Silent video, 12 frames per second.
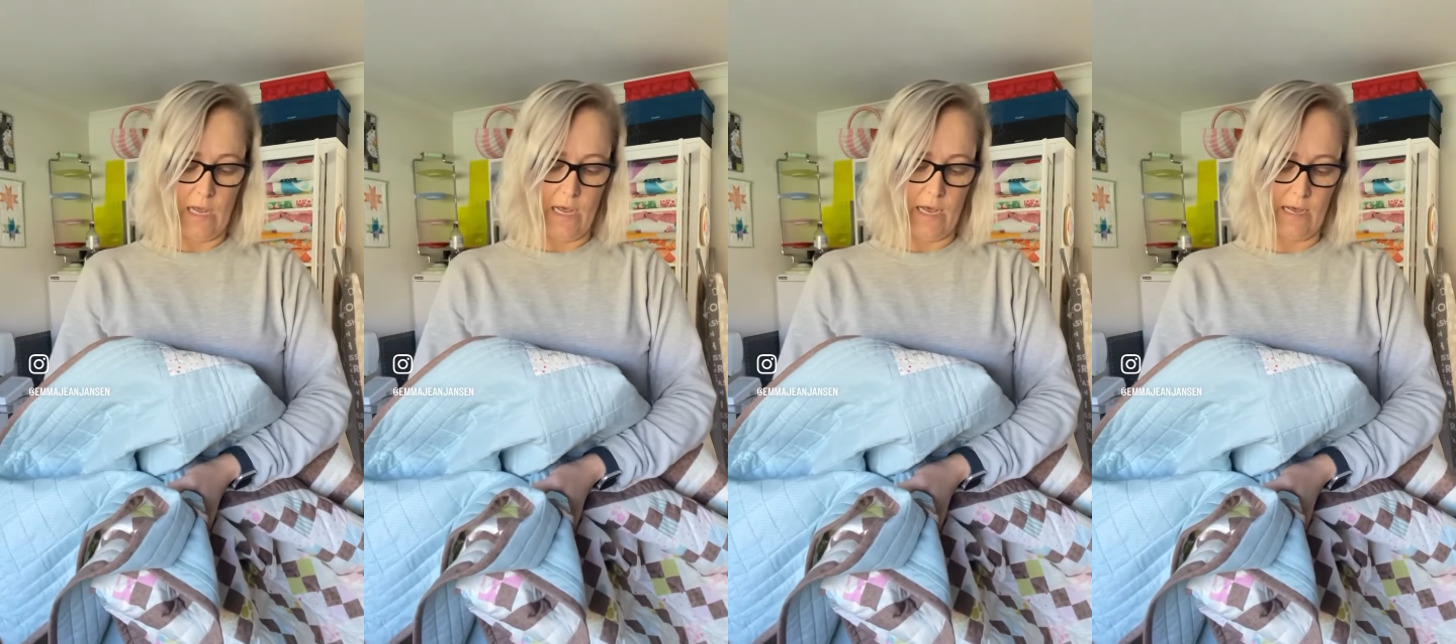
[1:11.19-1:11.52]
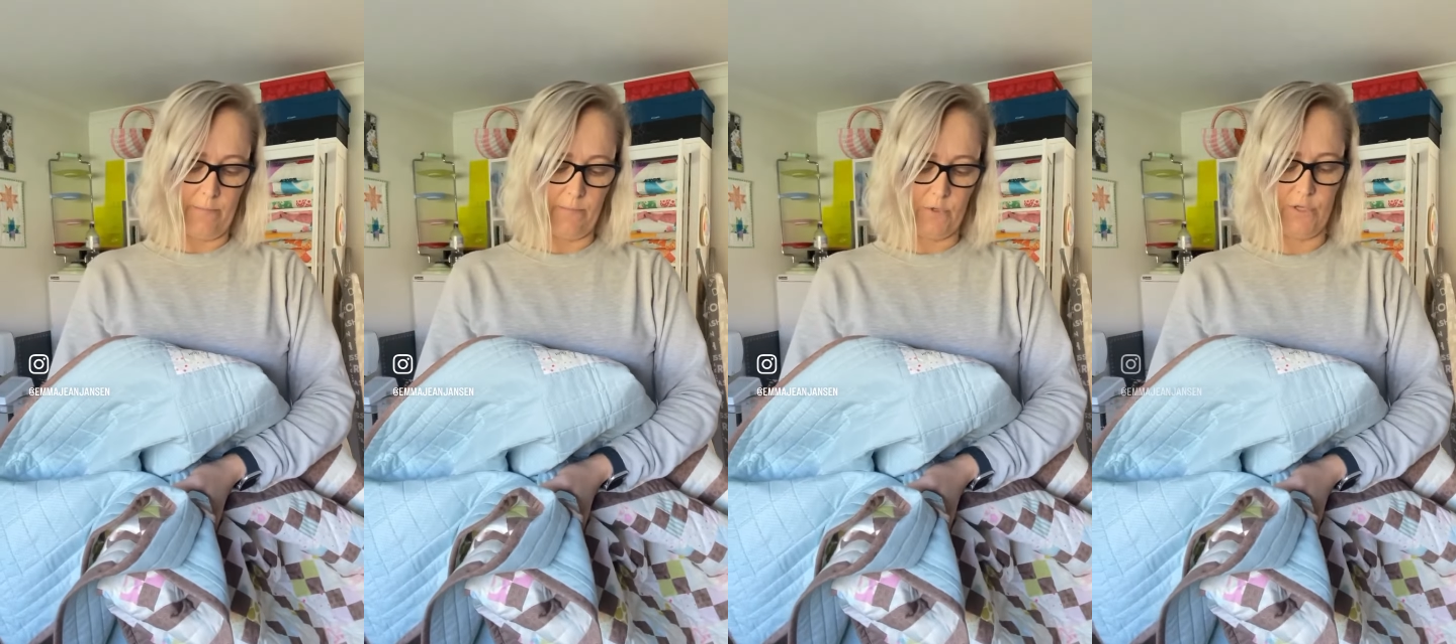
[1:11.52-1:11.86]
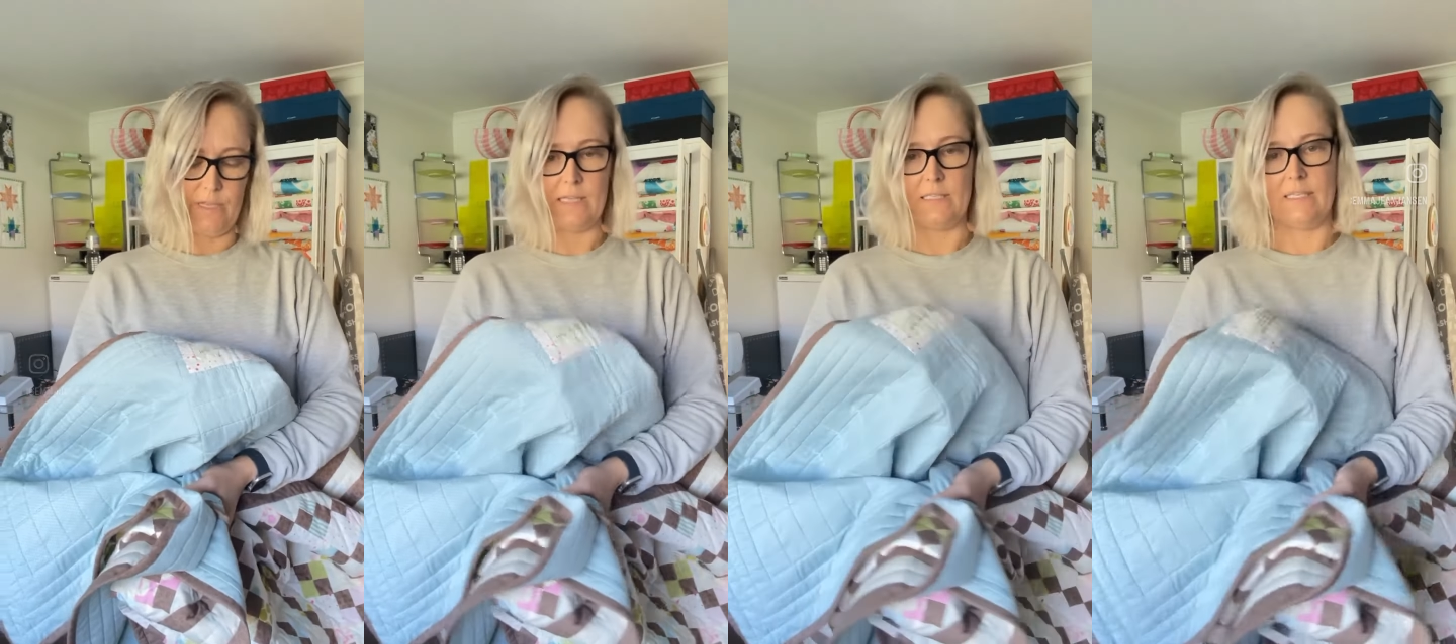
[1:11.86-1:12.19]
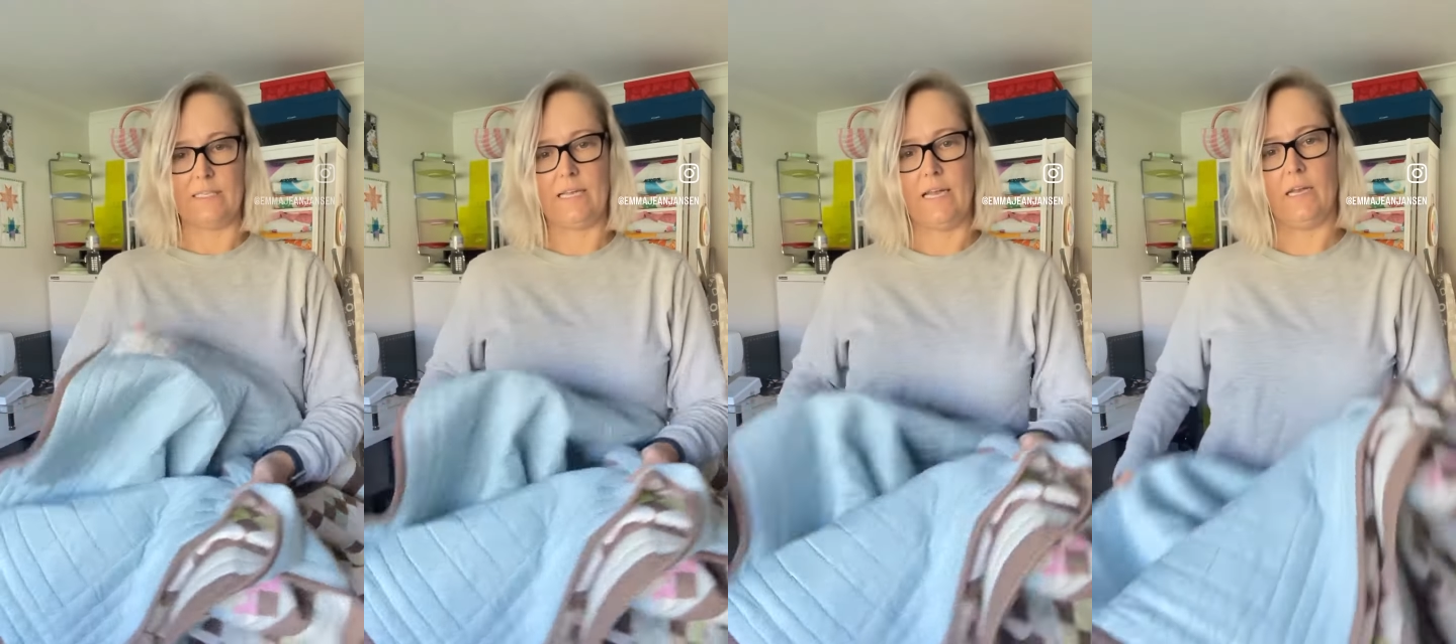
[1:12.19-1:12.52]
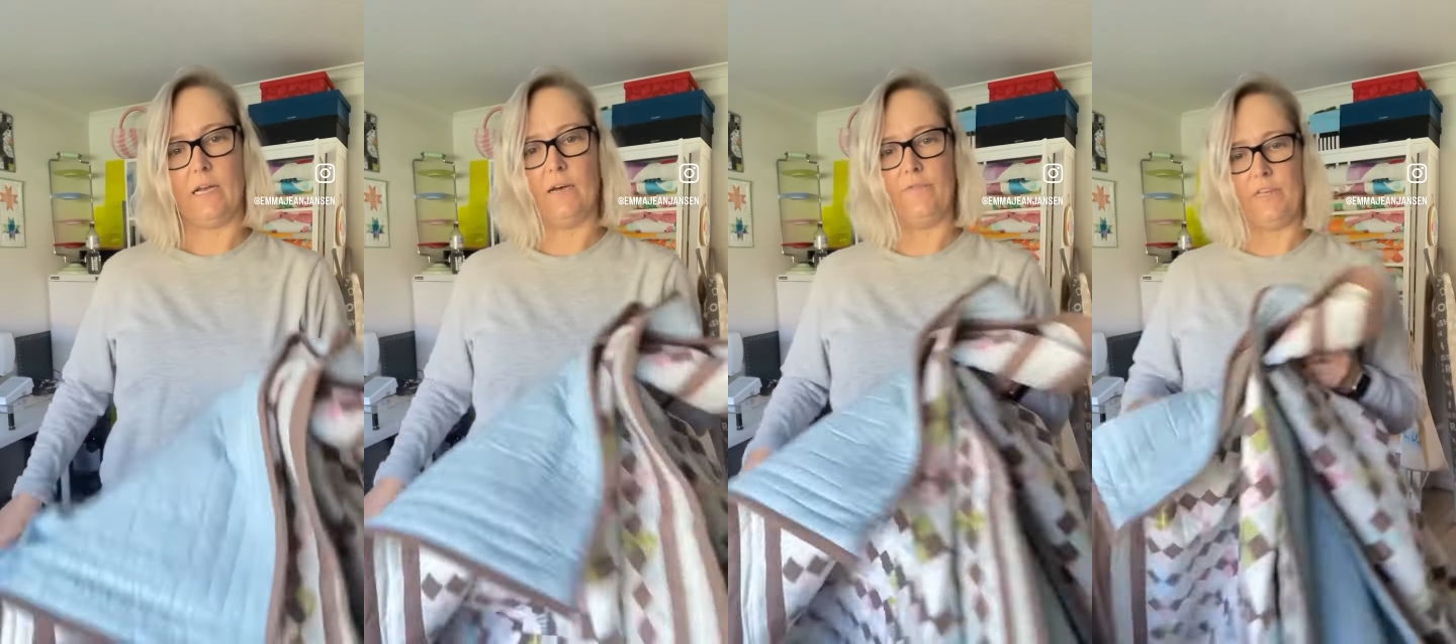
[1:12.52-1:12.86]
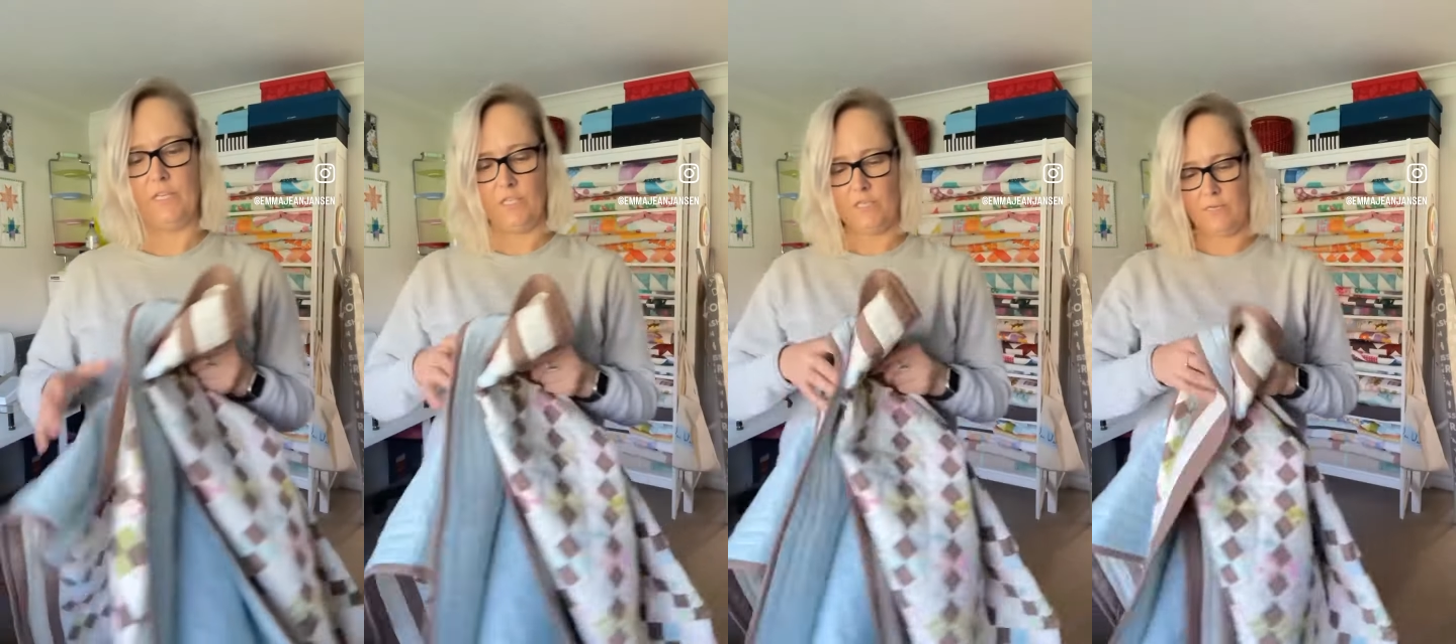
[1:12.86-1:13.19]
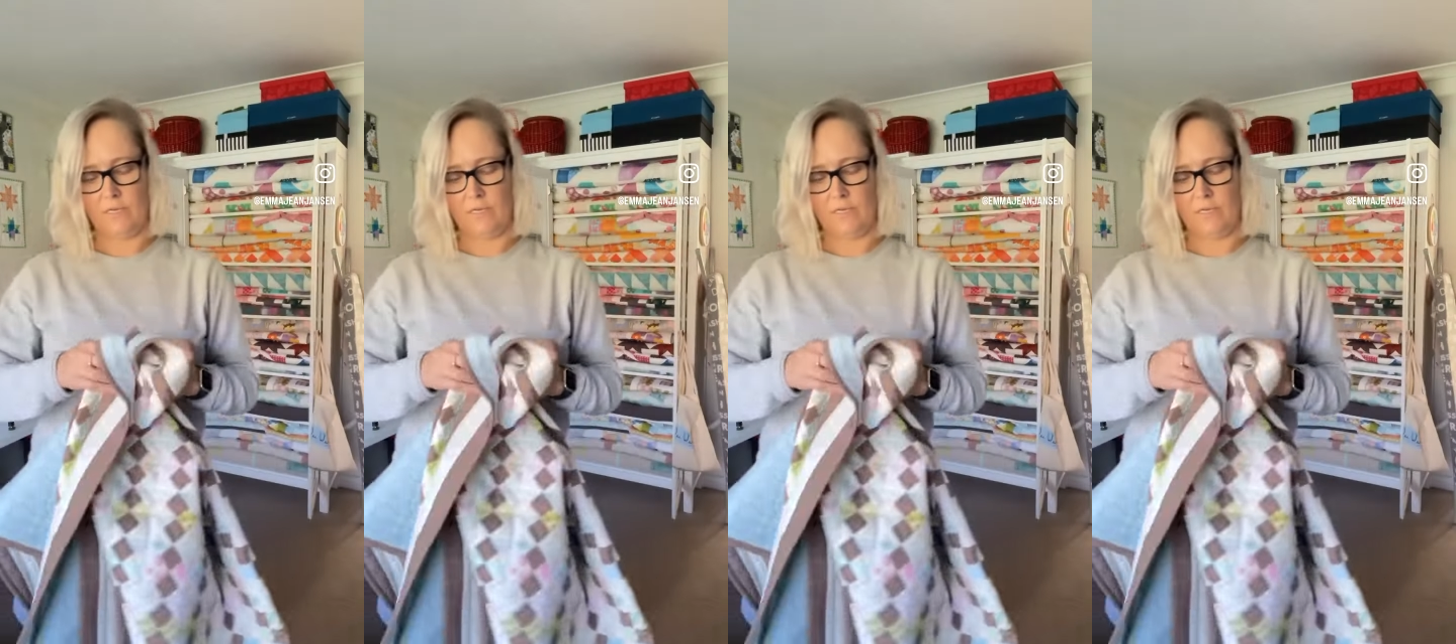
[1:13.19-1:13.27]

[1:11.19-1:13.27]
2010 I finished it.